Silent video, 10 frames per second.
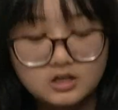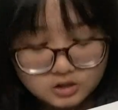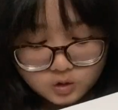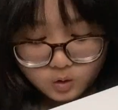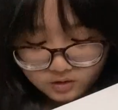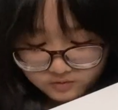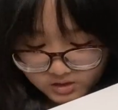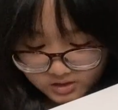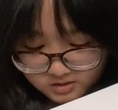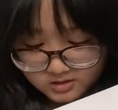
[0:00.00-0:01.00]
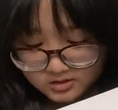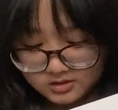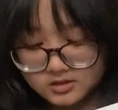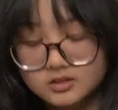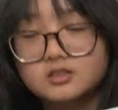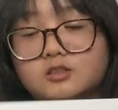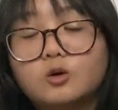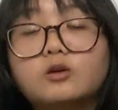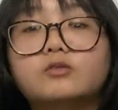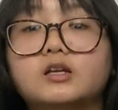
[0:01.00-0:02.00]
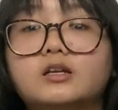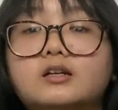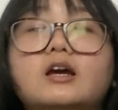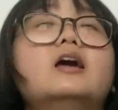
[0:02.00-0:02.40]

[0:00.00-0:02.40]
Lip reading: so convenient, so convenient.